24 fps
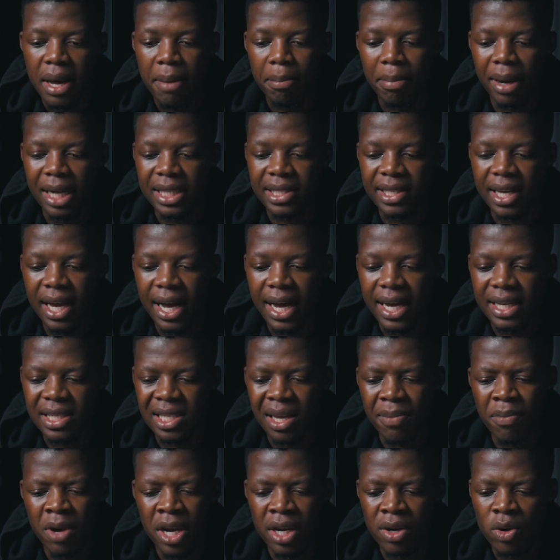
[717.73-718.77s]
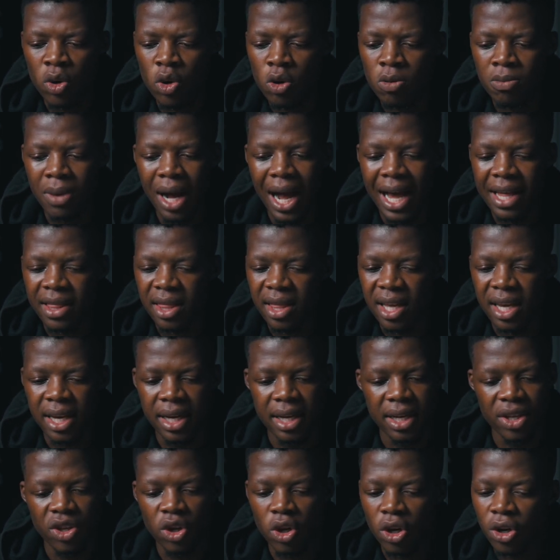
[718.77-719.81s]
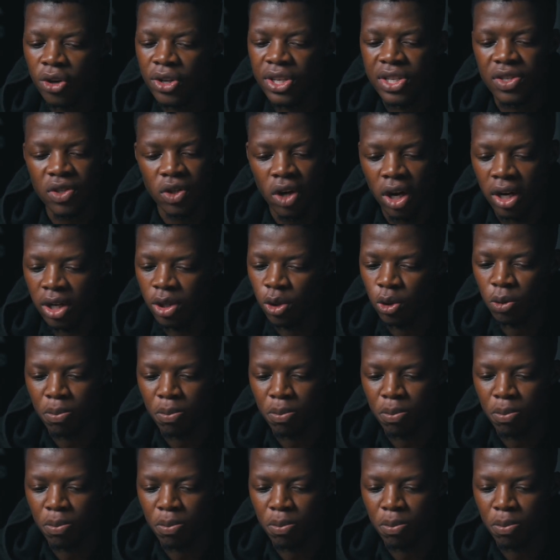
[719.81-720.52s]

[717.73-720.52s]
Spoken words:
but someone whom I think, you know, he's got to do